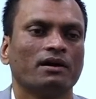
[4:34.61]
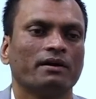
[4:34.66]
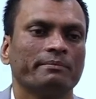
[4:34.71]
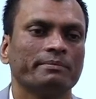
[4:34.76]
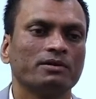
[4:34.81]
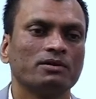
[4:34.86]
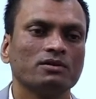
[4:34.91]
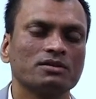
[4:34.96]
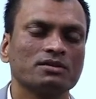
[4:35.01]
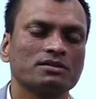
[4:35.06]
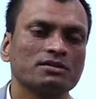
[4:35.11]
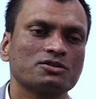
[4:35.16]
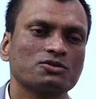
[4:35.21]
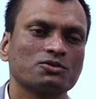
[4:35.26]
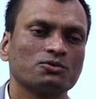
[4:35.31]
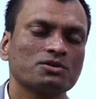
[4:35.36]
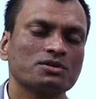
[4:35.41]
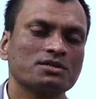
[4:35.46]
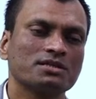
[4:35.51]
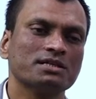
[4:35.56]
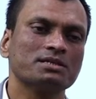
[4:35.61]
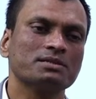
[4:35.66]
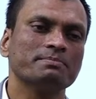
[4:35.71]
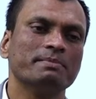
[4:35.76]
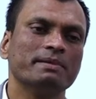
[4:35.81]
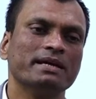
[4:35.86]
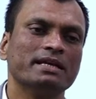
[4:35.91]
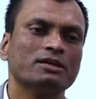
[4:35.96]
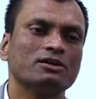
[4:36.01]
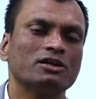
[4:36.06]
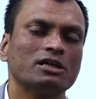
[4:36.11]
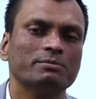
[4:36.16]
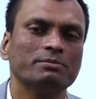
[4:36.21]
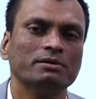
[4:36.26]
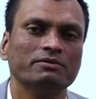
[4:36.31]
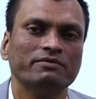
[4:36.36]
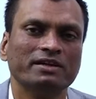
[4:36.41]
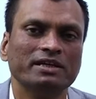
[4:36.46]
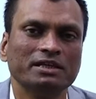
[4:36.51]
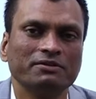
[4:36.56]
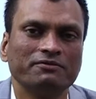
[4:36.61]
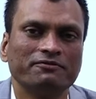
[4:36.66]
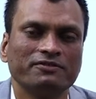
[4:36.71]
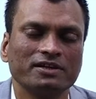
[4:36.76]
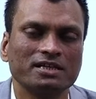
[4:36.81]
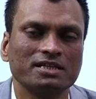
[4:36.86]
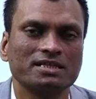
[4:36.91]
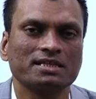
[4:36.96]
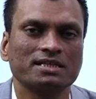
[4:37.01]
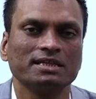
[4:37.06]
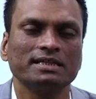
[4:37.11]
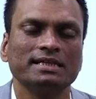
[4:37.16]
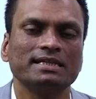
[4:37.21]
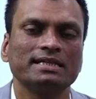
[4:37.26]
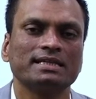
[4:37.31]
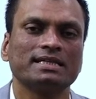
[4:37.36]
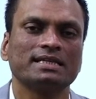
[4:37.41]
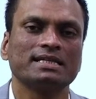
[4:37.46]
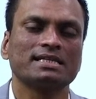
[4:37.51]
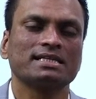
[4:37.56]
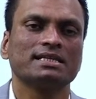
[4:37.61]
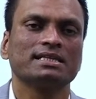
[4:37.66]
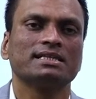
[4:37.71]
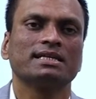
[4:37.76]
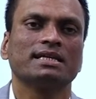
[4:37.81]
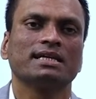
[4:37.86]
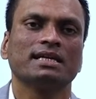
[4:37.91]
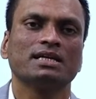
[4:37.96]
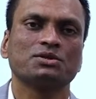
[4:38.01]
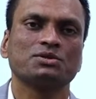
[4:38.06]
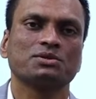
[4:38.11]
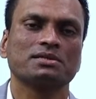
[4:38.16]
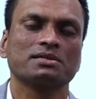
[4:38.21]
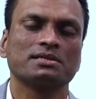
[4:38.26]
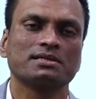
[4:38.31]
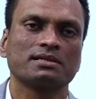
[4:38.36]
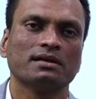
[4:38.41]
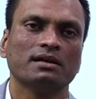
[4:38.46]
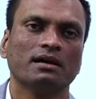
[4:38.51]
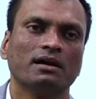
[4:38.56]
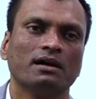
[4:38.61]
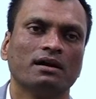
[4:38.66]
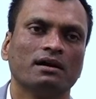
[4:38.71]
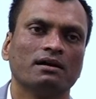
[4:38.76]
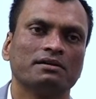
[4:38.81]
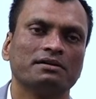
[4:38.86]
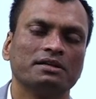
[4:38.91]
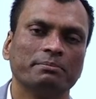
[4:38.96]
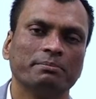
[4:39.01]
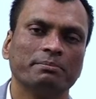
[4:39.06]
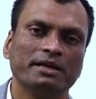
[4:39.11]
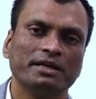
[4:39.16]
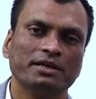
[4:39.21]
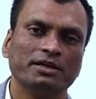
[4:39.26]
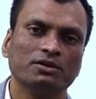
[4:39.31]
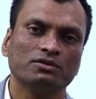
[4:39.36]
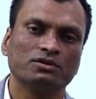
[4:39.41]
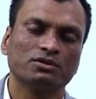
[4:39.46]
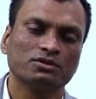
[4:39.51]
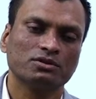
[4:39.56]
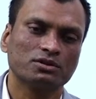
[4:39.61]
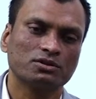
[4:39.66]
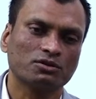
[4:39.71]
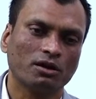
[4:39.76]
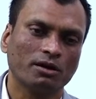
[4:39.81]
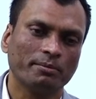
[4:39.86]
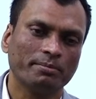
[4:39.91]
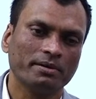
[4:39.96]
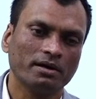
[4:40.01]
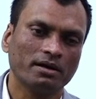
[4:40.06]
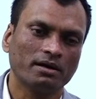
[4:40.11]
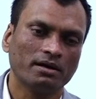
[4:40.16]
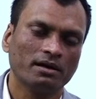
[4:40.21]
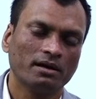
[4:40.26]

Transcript: because the sources may not be very fixed in international relations, depending on the topic.